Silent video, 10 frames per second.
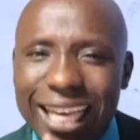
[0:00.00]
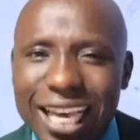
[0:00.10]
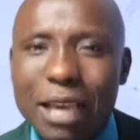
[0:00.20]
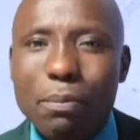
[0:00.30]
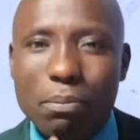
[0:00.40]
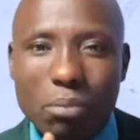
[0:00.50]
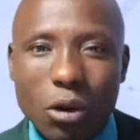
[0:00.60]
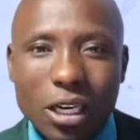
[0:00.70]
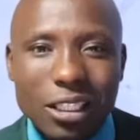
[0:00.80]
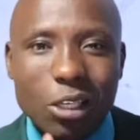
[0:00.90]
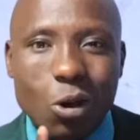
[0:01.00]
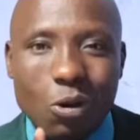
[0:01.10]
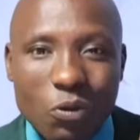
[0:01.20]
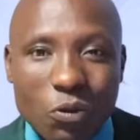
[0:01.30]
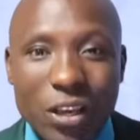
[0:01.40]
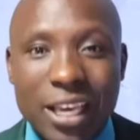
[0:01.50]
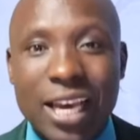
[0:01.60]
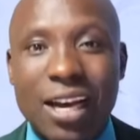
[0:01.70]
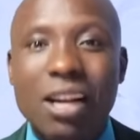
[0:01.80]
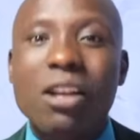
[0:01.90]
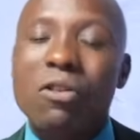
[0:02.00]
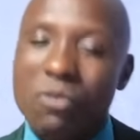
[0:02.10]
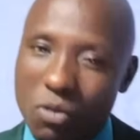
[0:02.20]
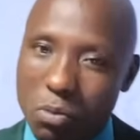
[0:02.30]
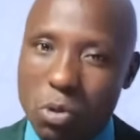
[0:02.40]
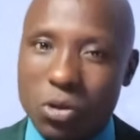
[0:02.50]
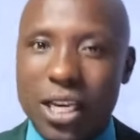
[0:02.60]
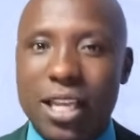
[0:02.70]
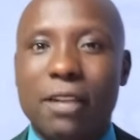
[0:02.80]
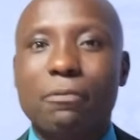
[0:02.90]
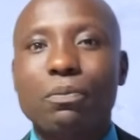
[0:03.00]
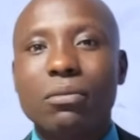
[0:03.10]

key political figure from Mount Kenya.